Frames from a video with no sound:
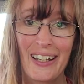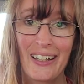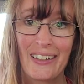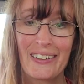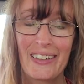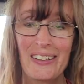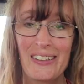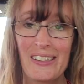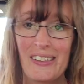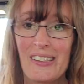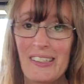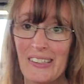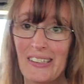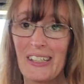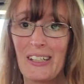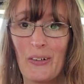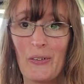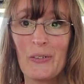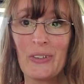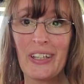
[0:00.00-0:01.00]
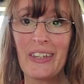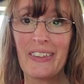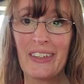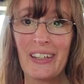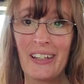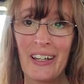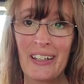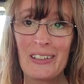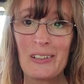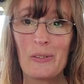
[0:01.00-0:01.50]
This is the only
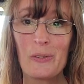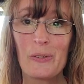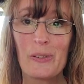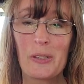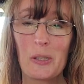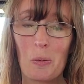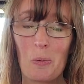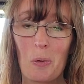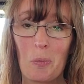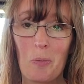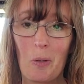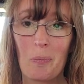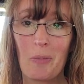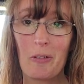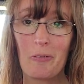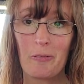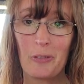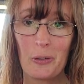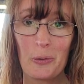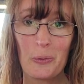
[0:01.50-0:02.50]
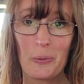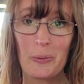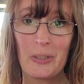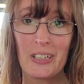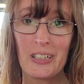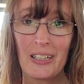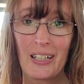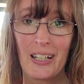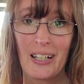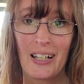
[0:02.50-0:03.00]
thing I use to warm up my food.
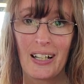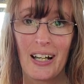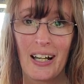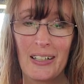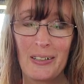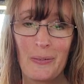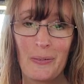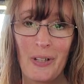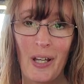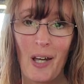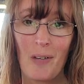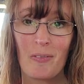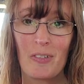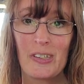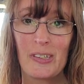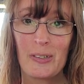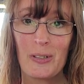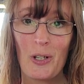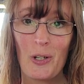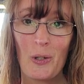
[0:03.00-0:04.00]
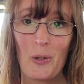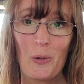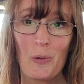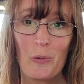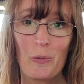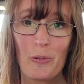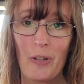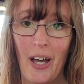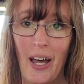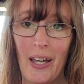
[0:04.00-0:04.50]
I don't have a
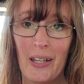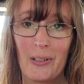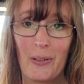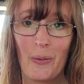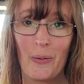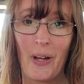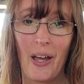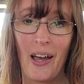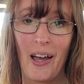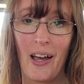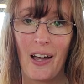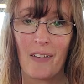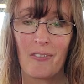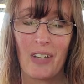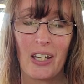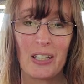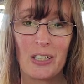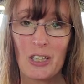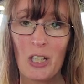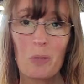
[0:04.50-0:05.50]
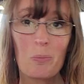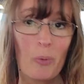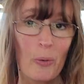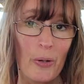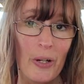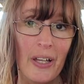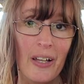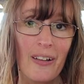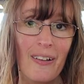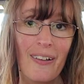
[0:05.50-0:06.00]
stove. I don't have a jet
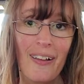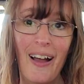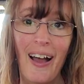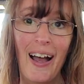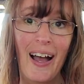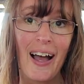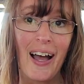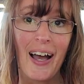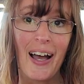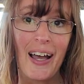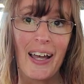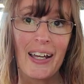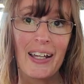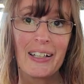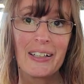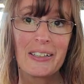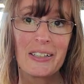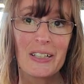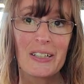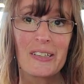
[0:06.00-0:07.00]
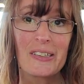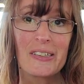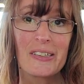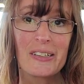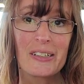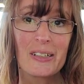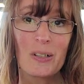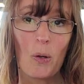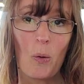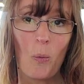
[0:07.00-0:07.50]
boil. I
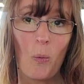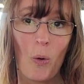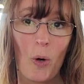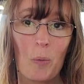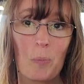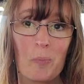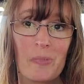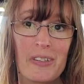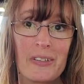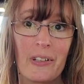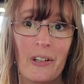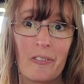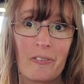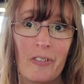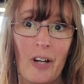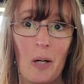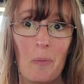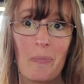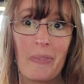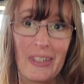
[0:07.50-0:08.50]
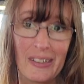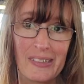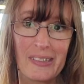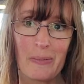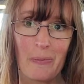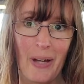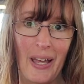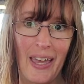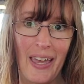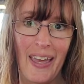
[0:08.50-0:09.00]
just warm stuff up this
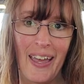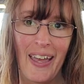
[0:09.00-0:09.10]
way,